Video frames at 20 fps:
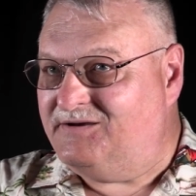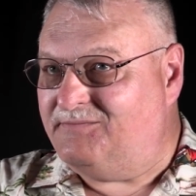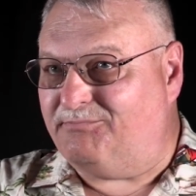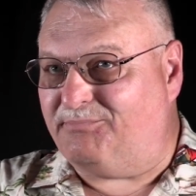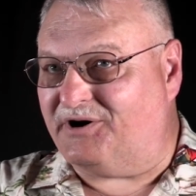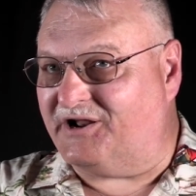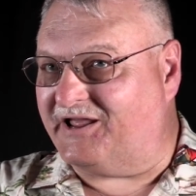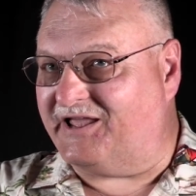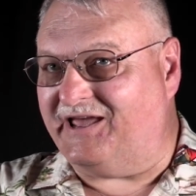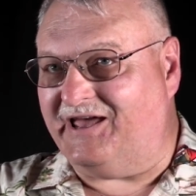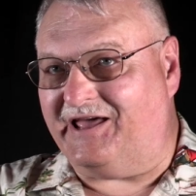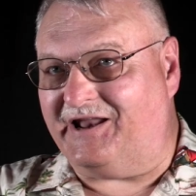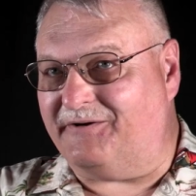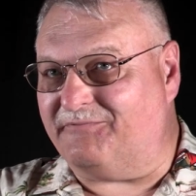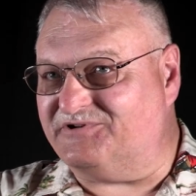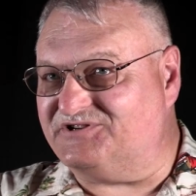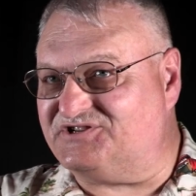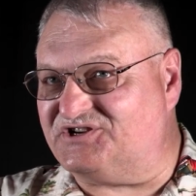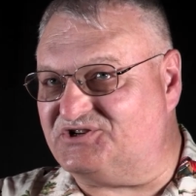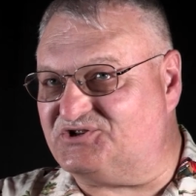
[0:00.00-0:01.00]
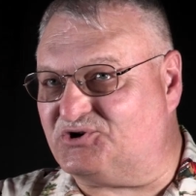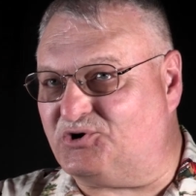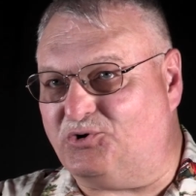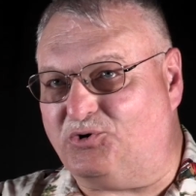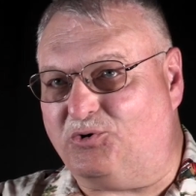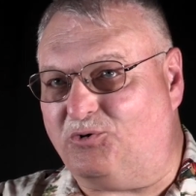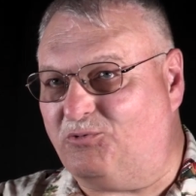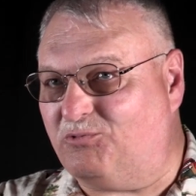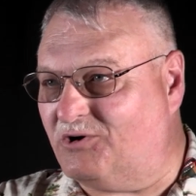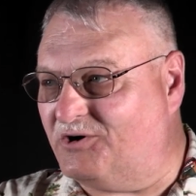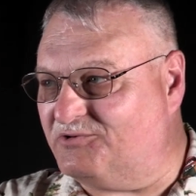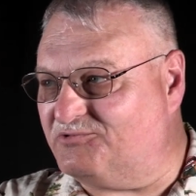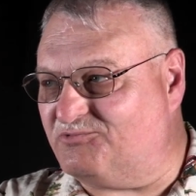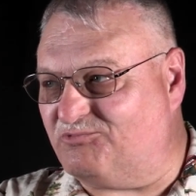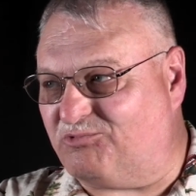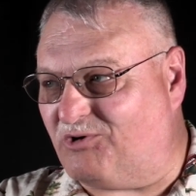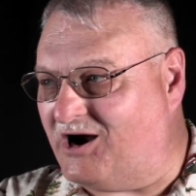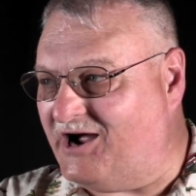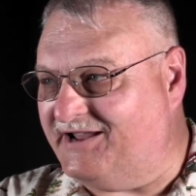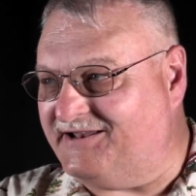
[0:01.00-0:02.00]
But again, it was just cool. We're
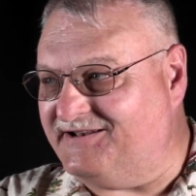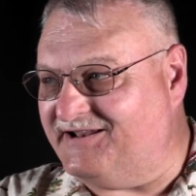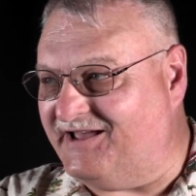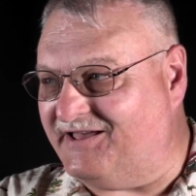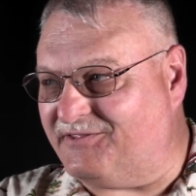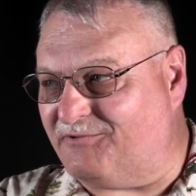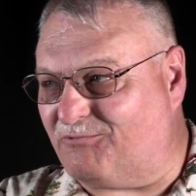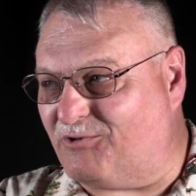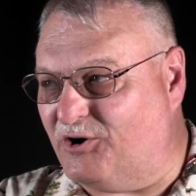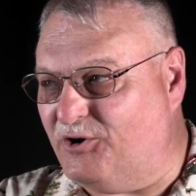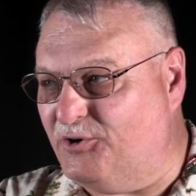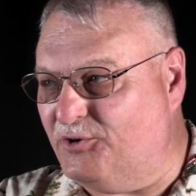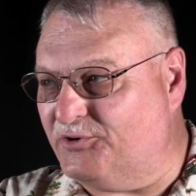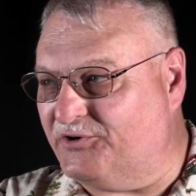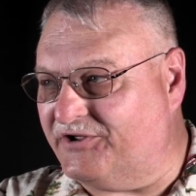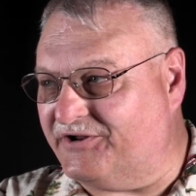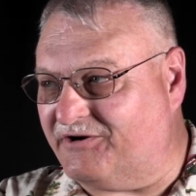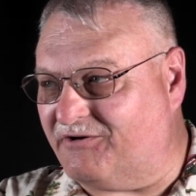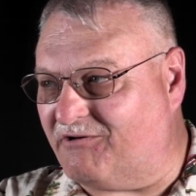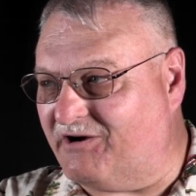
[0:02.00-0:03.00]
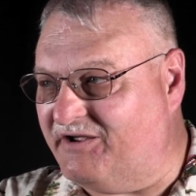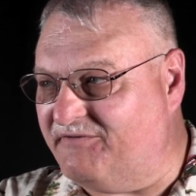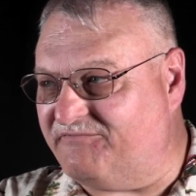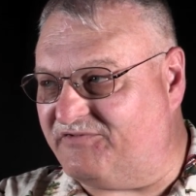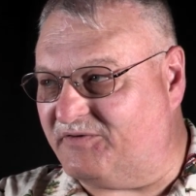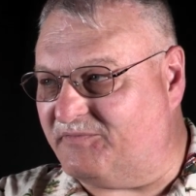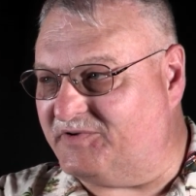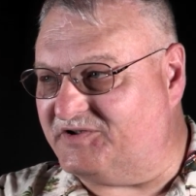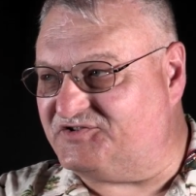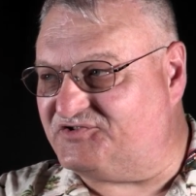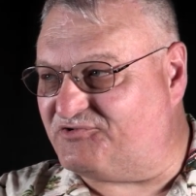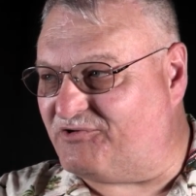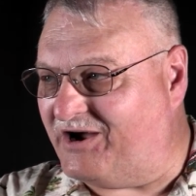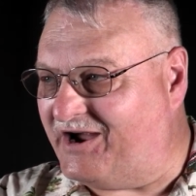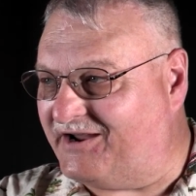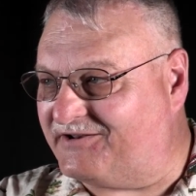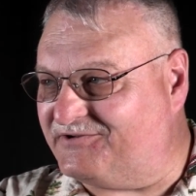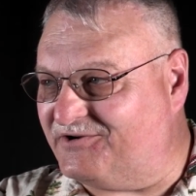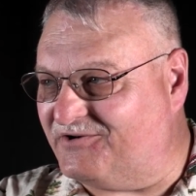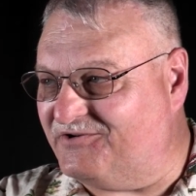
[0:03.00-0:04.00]
riding down the road in our amphibious
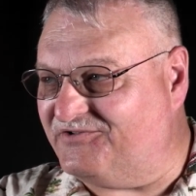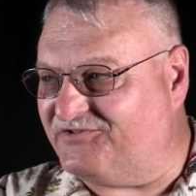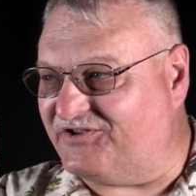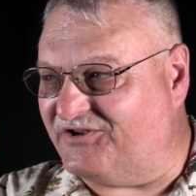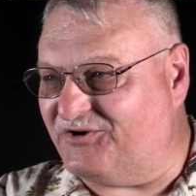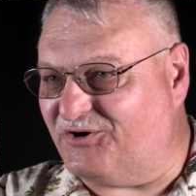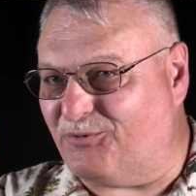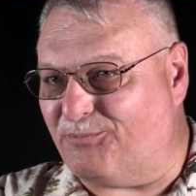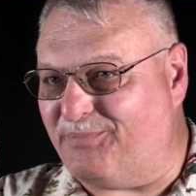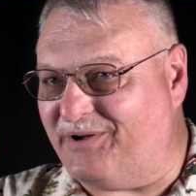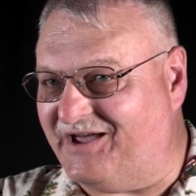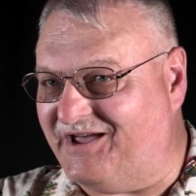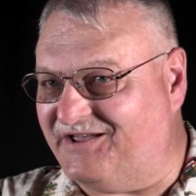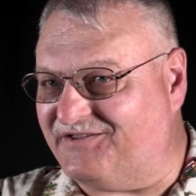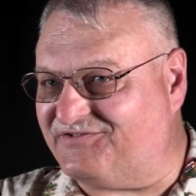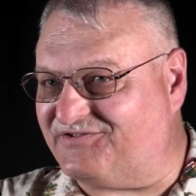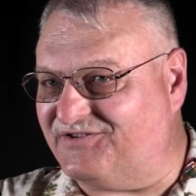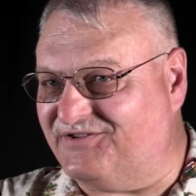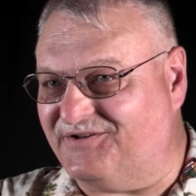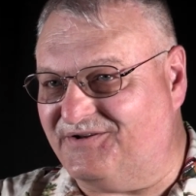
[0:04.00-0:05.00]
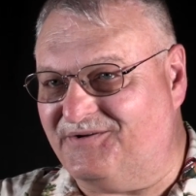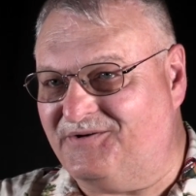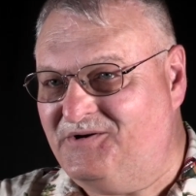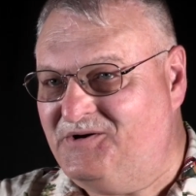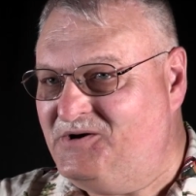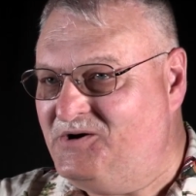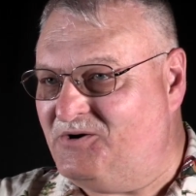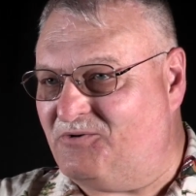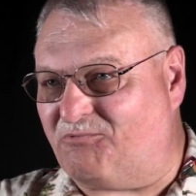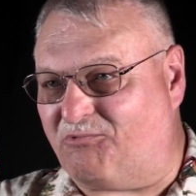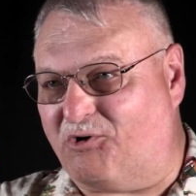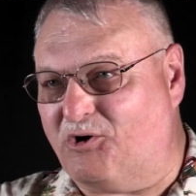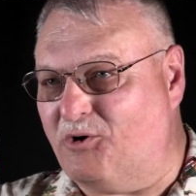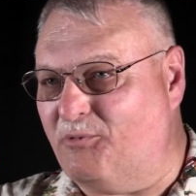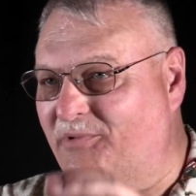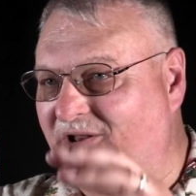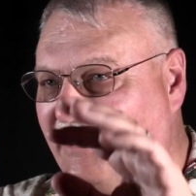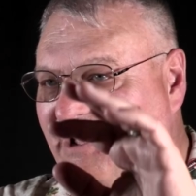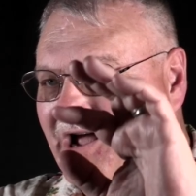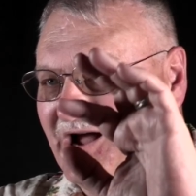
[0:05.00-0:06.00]
tractors, and you're passing
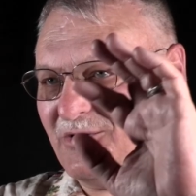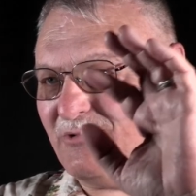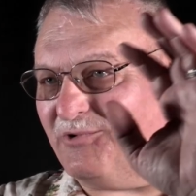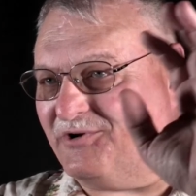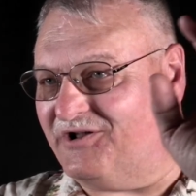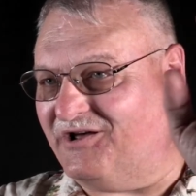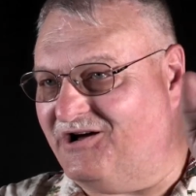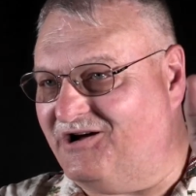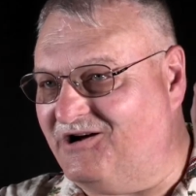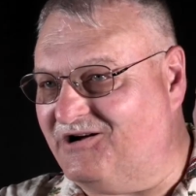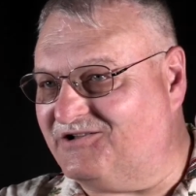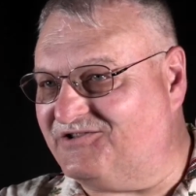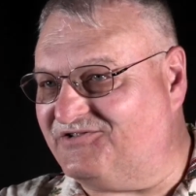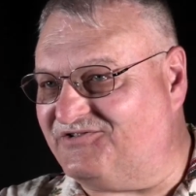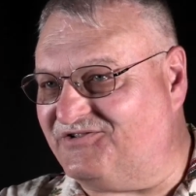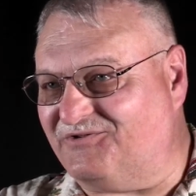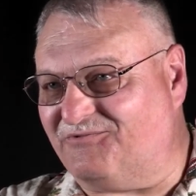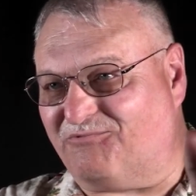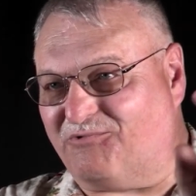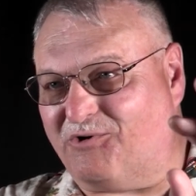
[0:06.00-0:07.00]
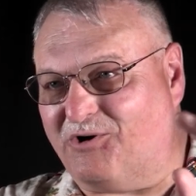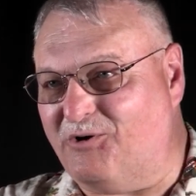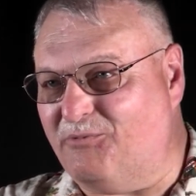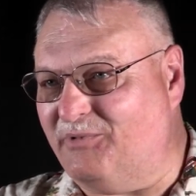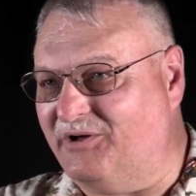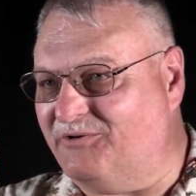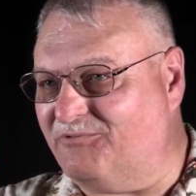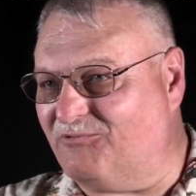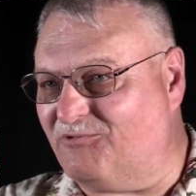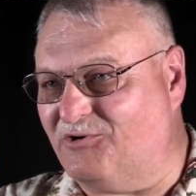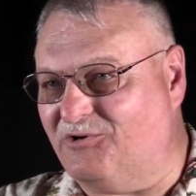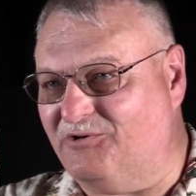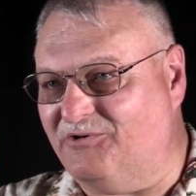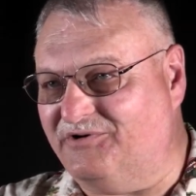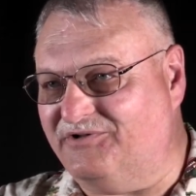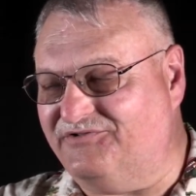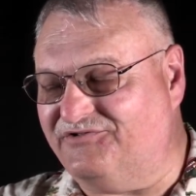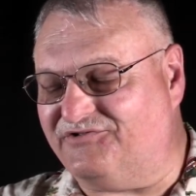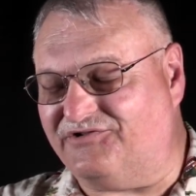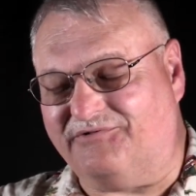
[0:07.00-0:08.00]
Roman aqueducts and Roman ruins.